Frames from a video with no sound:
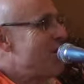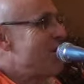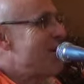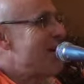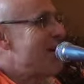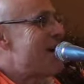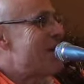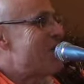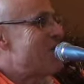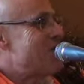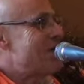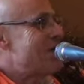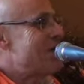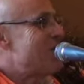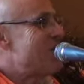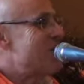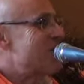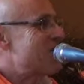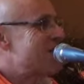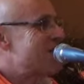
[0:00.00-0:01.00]
and what happened? He
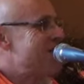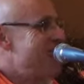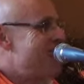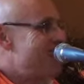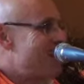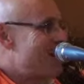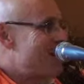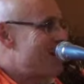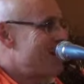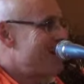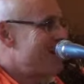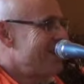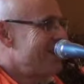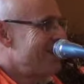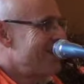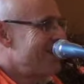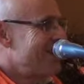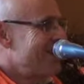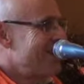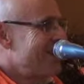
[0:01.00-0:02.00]
lost anyway.
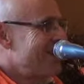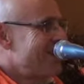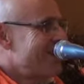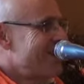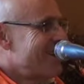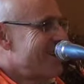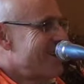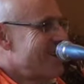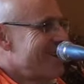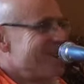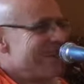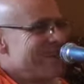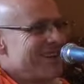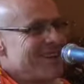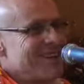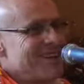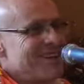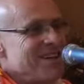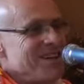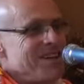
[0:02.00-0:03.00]

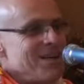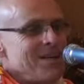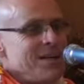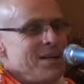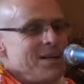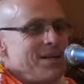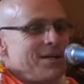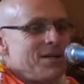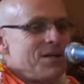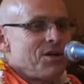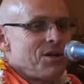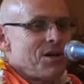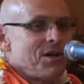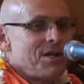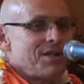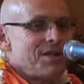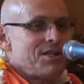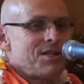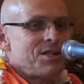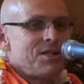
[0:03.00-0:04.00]
Right? So I
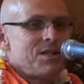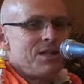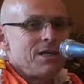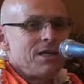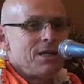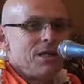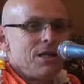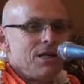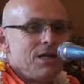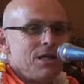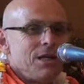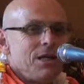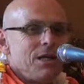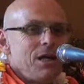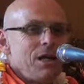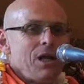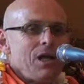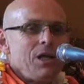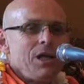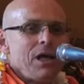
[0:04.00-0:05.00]
could see
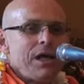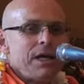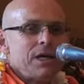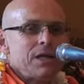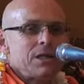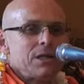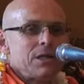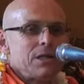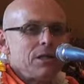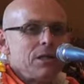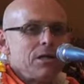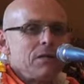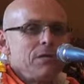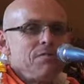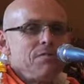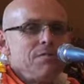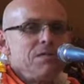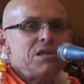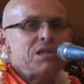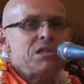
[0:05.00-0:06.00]
that
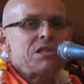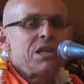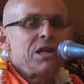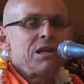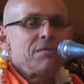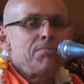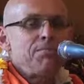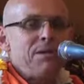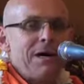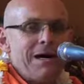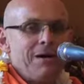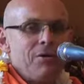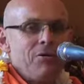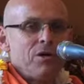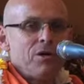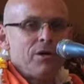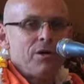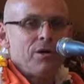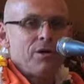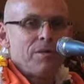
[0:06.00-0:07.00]
mystic
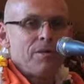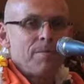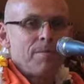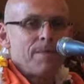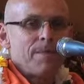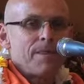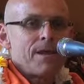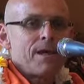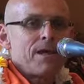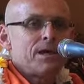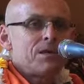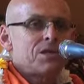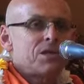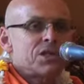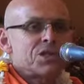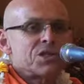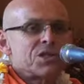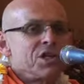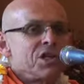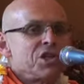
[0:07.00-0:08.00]
power
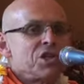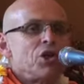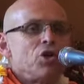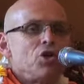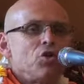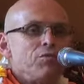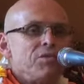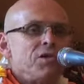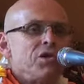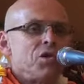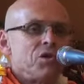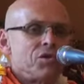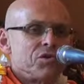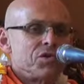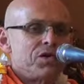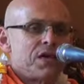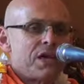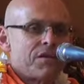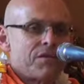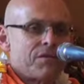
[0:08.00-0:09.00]
does not go
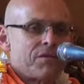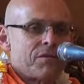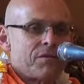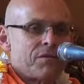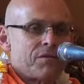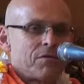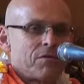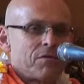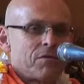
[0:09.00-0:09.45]
beyond death.